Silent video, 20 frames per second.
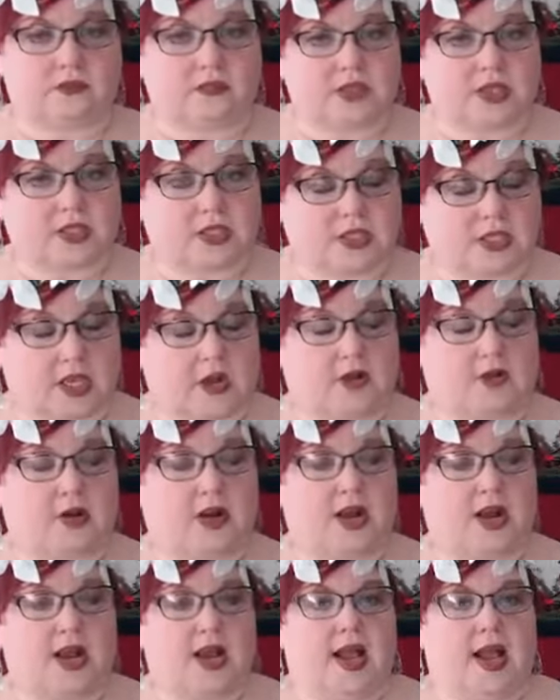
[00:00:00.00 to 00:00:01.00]
So,
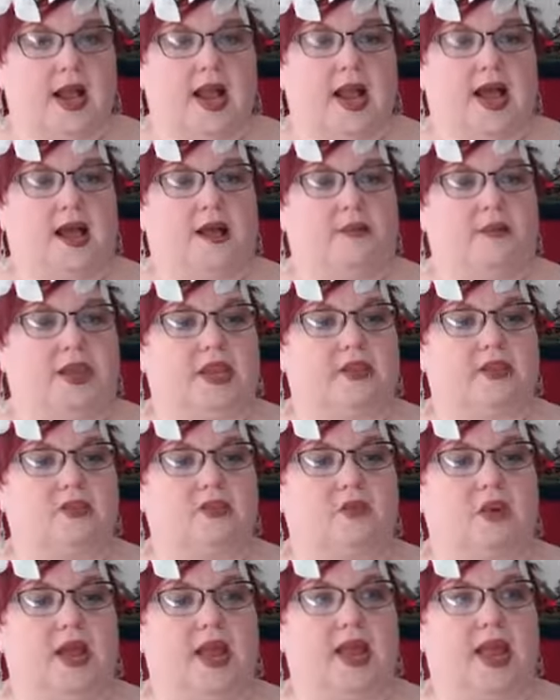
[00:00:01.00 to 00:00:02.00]
um, either
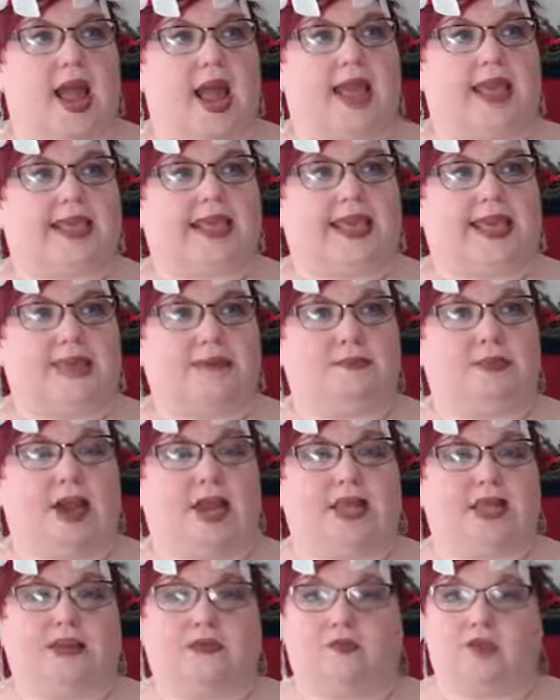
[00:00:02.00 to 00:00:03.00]
way, I keep
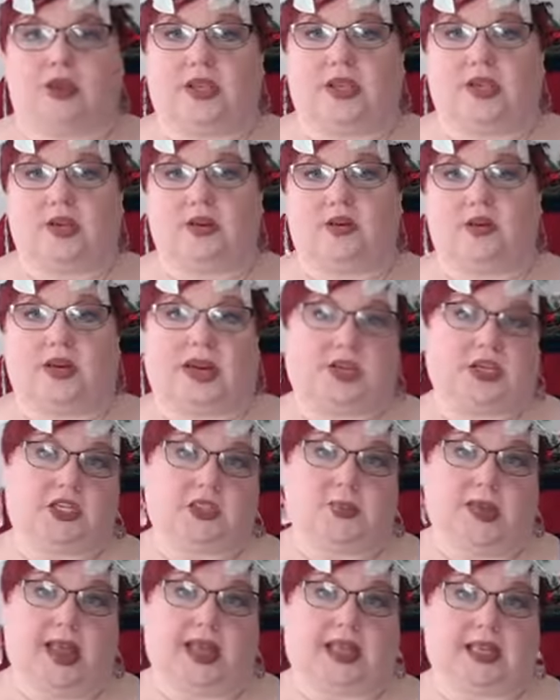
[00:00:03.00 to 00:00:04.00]
mine every year and I
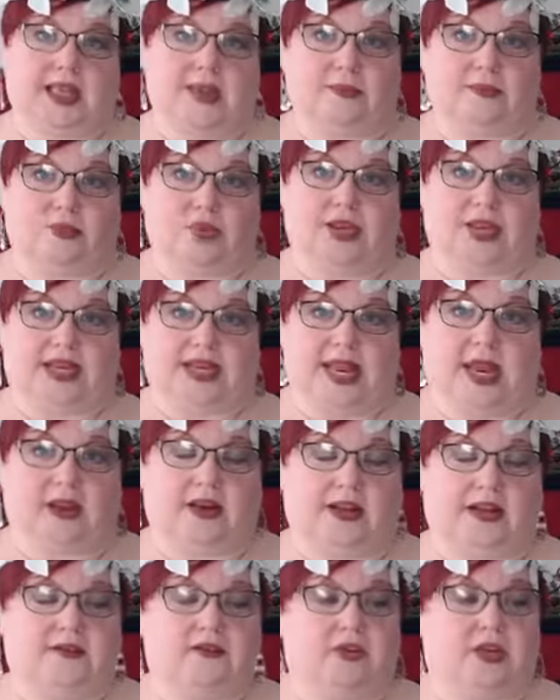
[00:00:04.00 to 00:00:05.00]
just pack it up and bring it
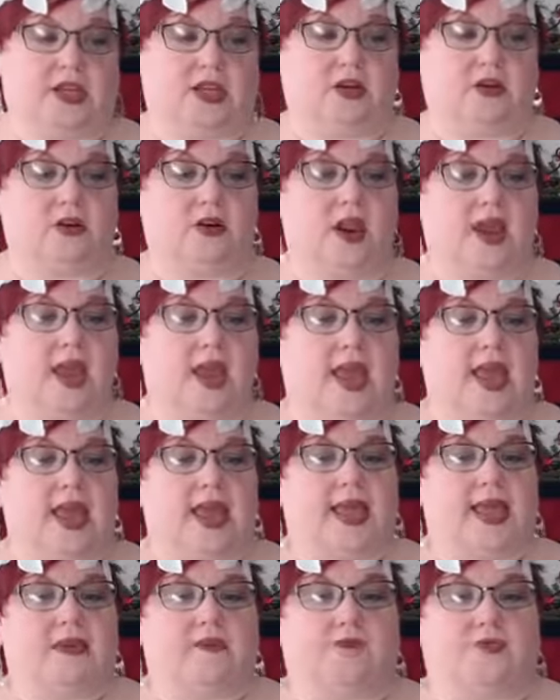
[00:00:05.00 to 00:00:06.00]
out every year.
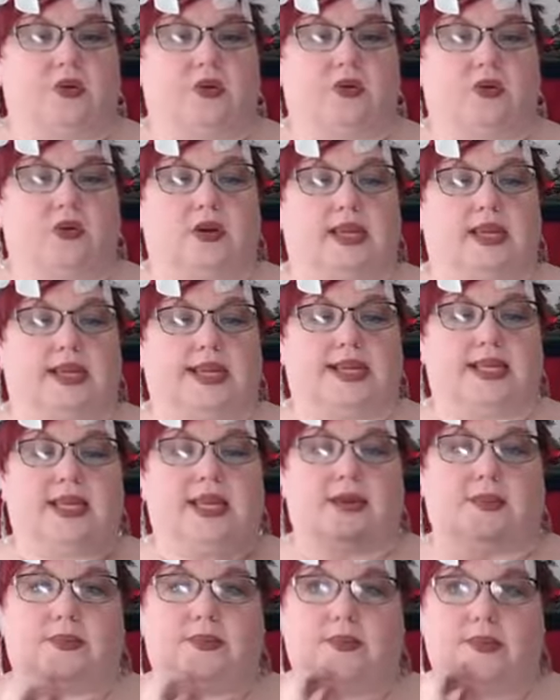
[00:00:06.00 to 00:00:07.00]
If you're in
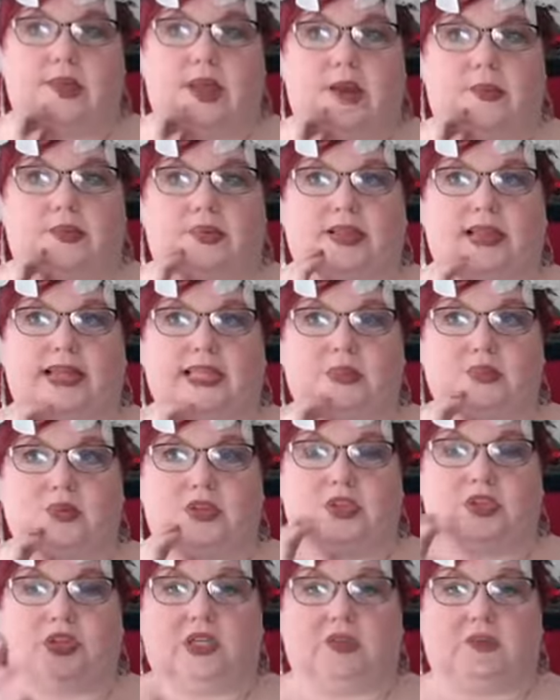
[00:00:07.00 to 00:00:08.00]
a, a place where
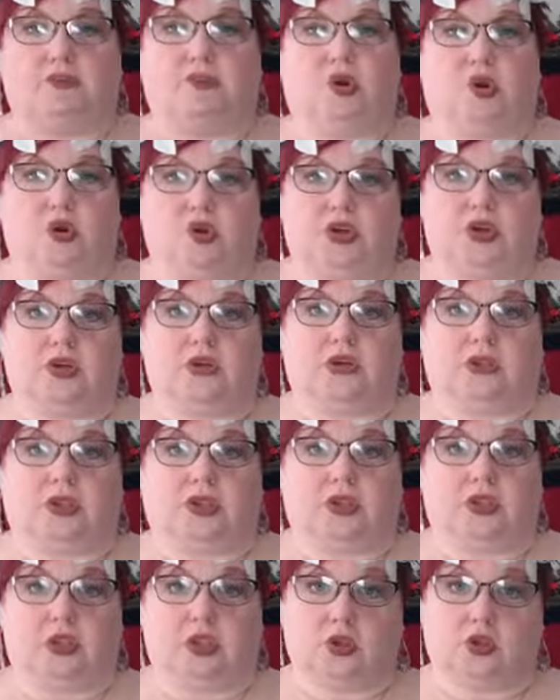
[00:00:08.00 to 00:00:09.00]
you can burn your
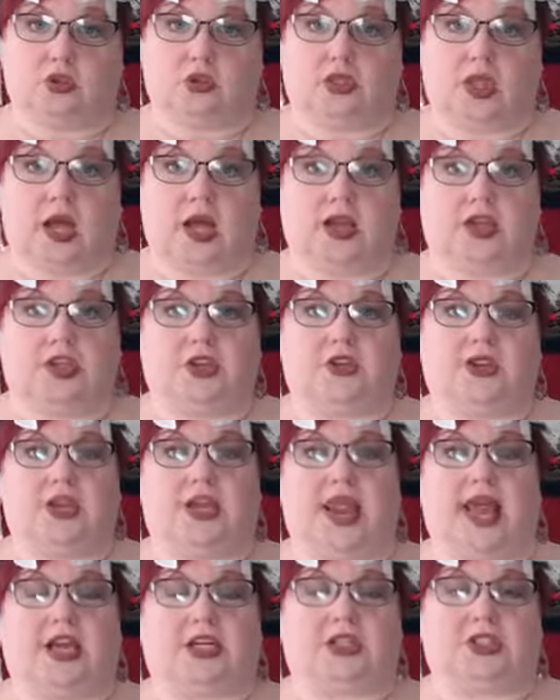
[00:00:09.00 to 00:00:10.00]
Yule log, you
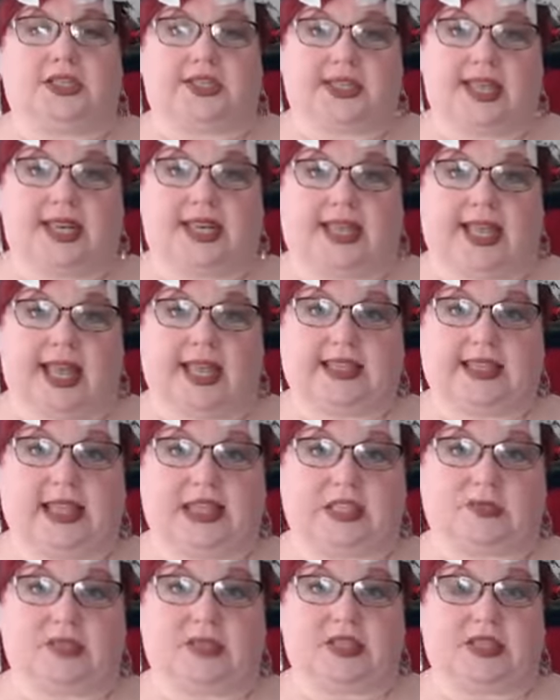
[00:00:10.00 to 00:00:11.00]
can actually dedicate
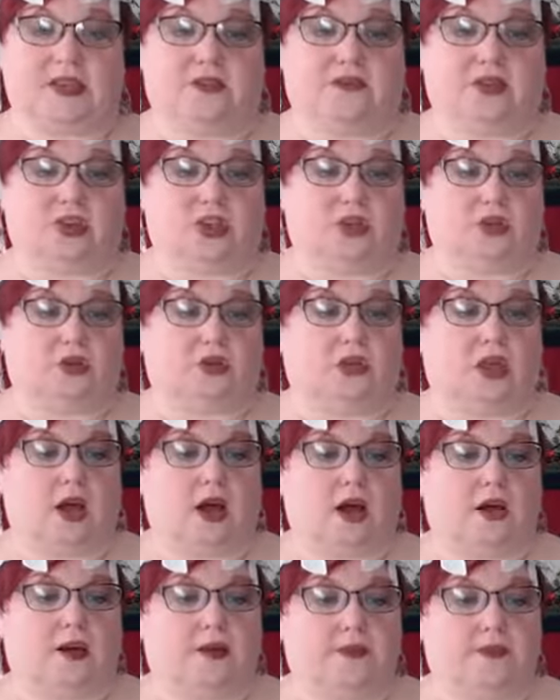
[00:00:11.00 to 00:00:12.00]
that specific Yule
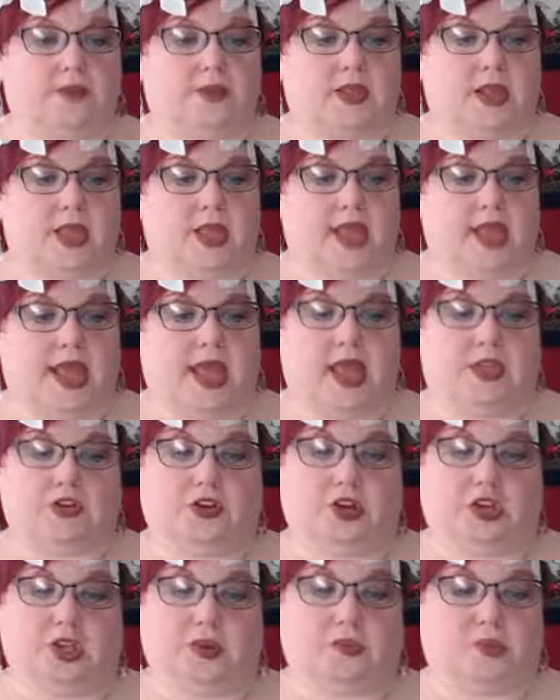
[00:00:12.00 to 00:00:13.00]
log and
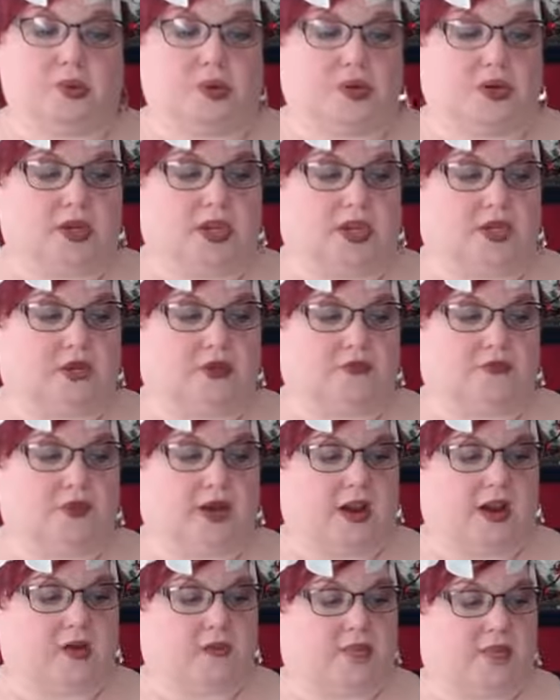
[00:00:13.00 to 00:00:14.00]
you can burn it in your
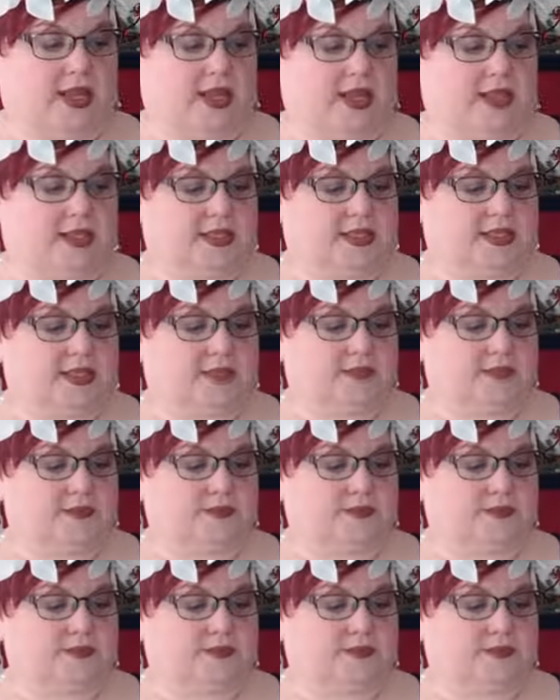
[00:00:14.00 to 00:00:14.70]
fireplace.